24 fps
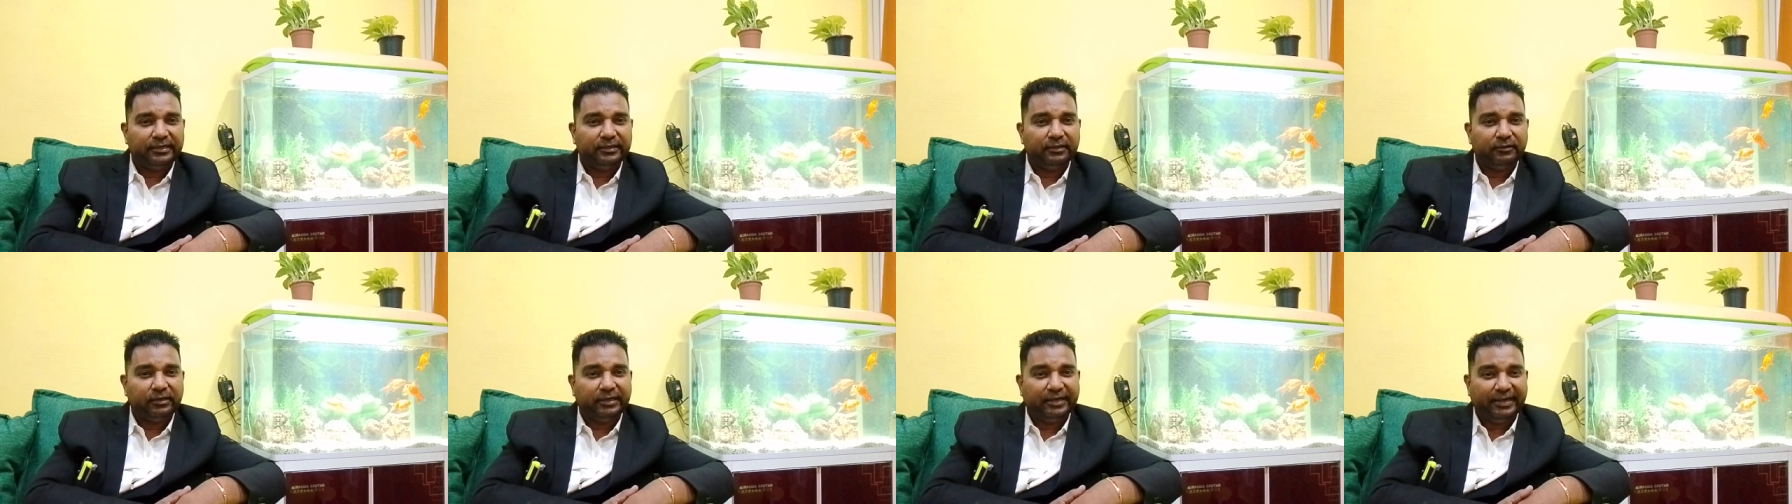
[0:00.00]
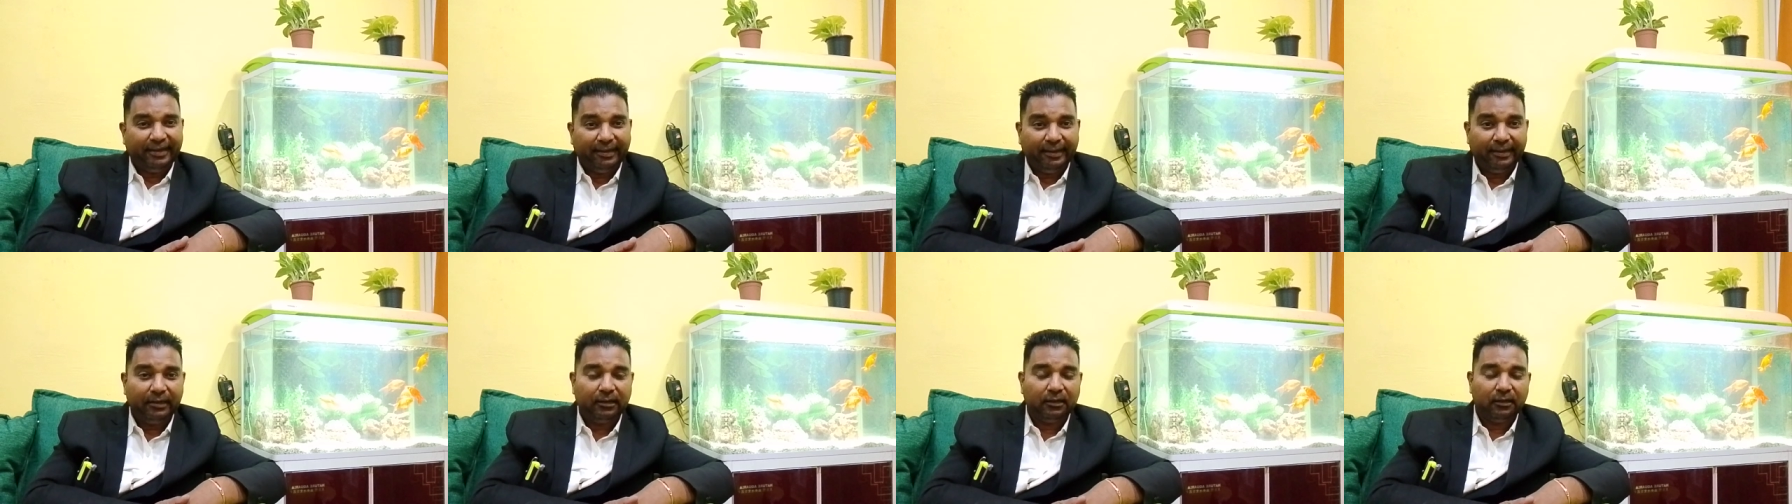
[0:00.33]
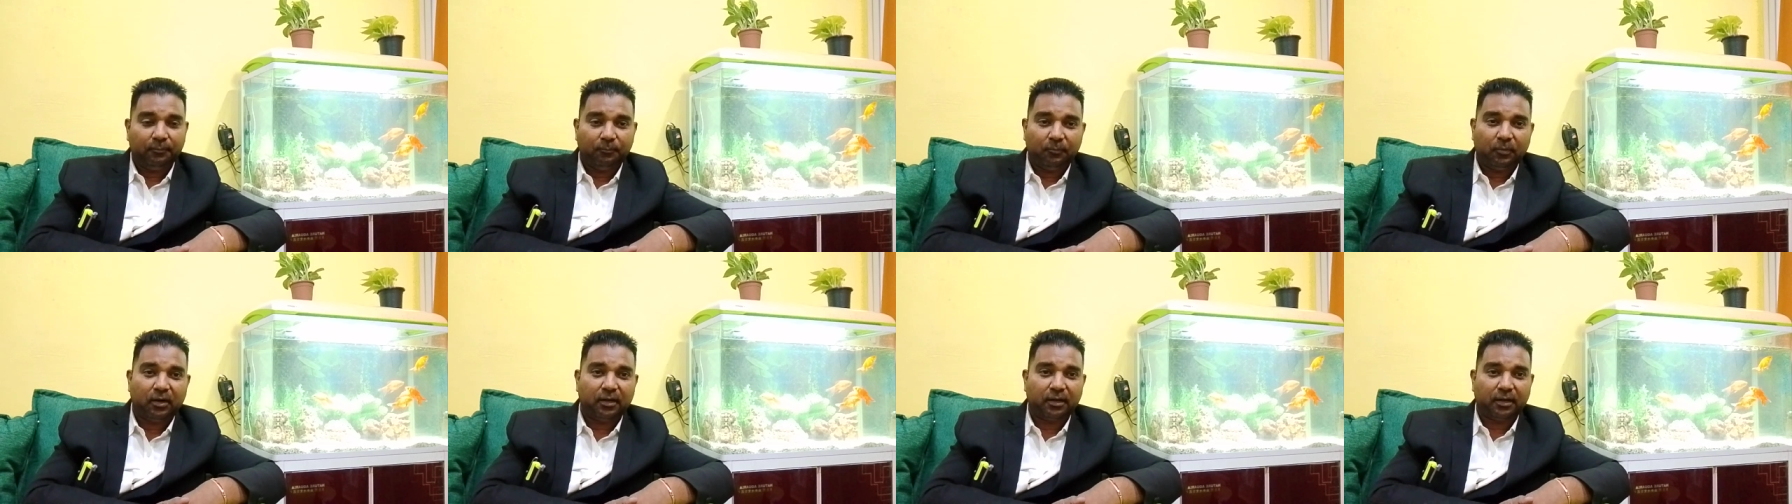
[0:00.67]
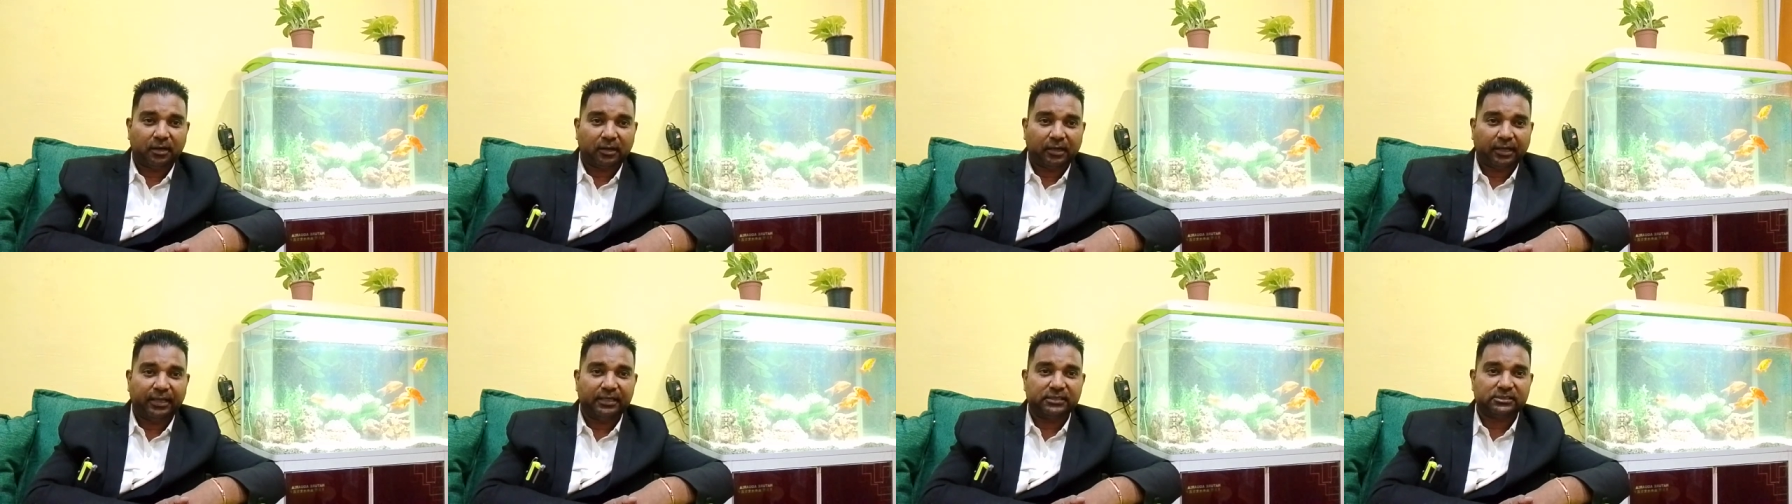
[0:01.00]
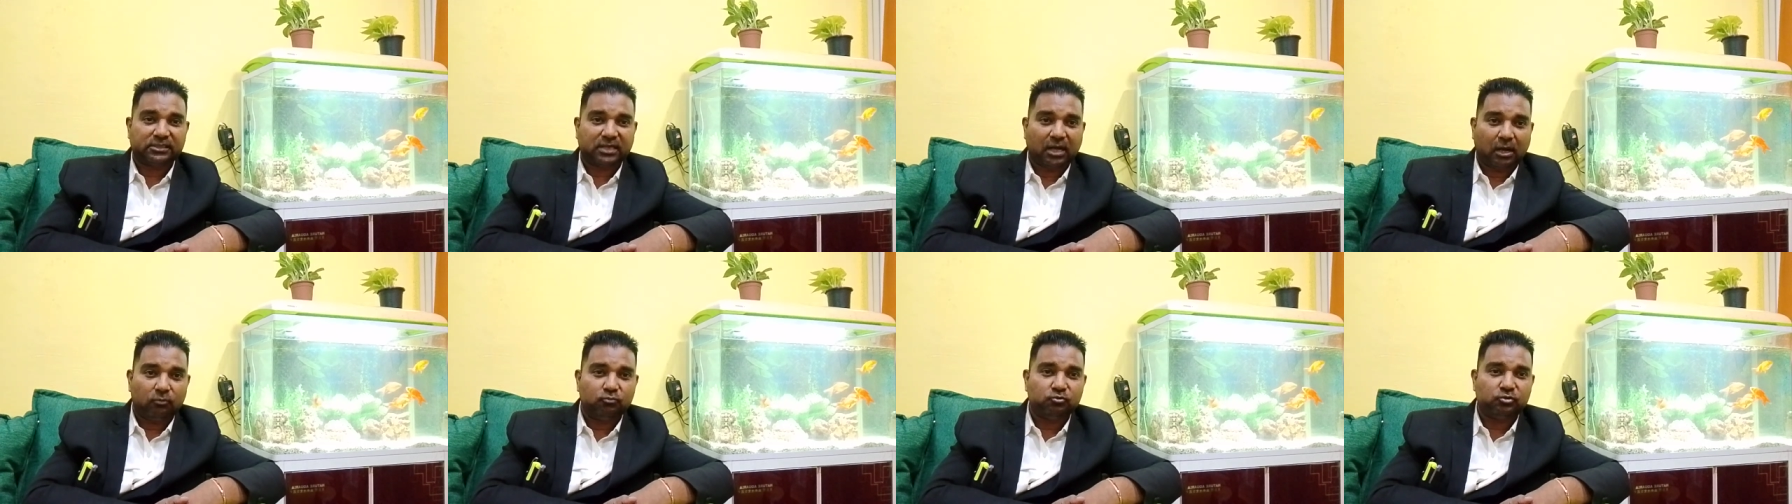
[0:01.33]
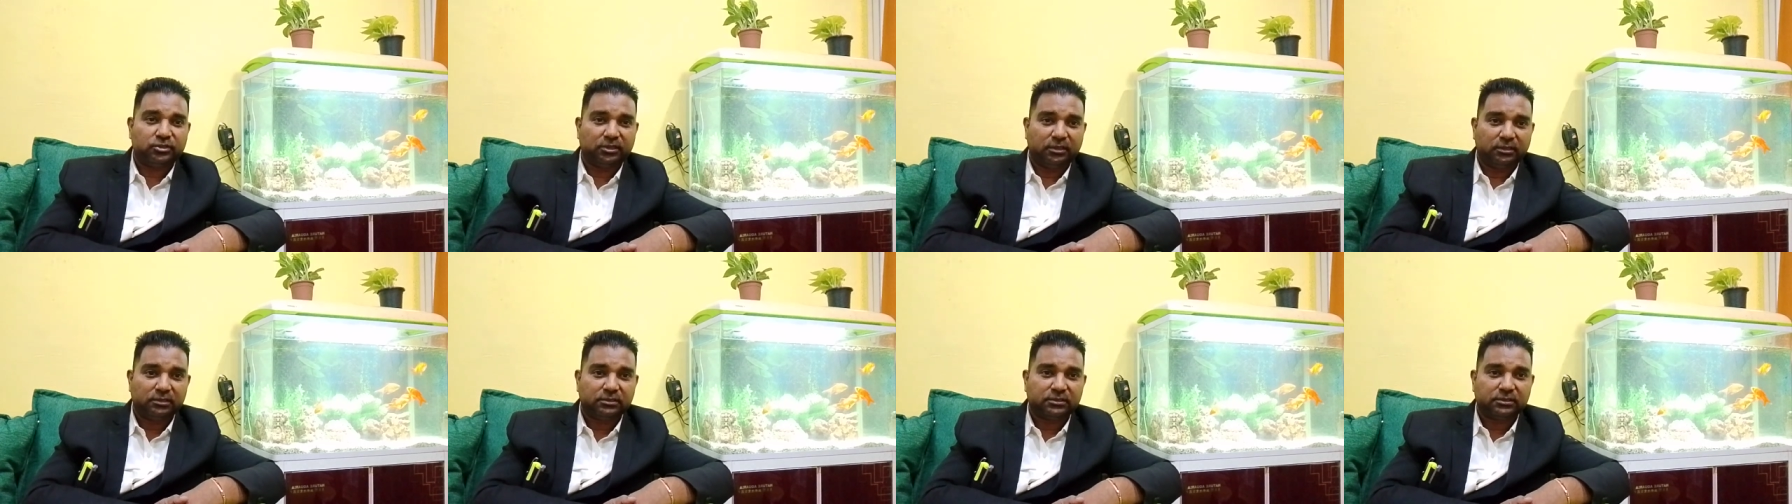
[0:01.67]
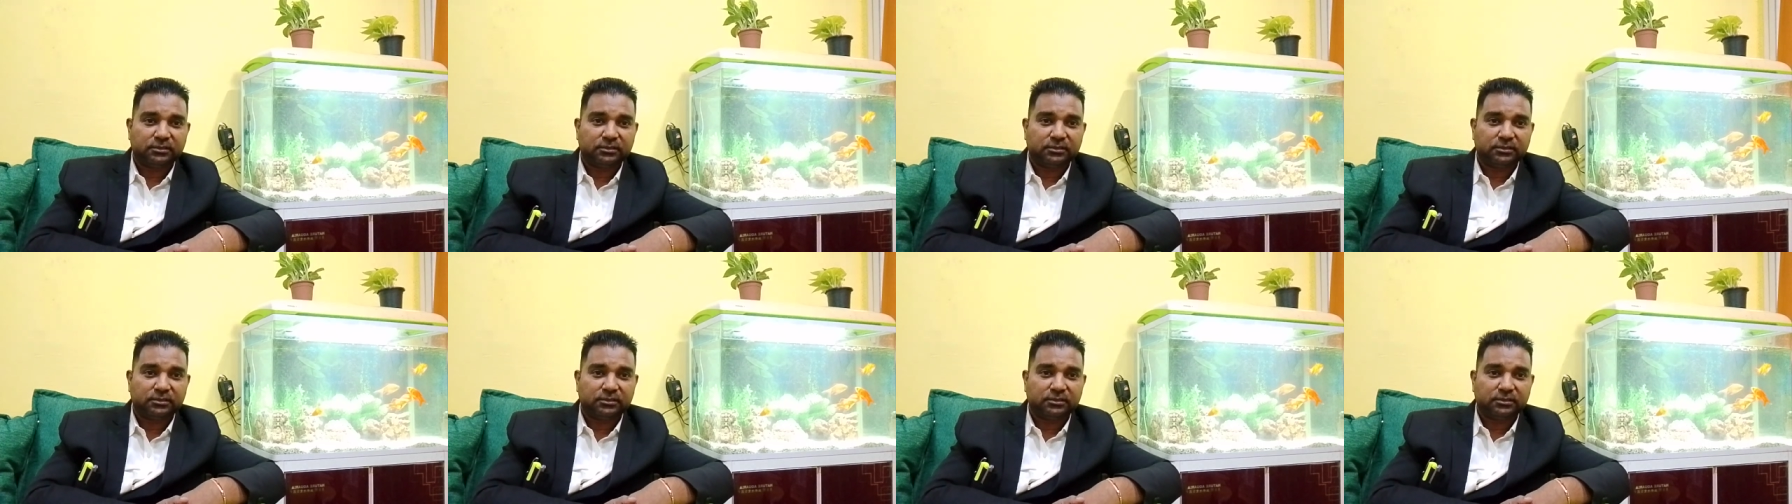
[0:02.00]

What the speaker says: leading murder case counsel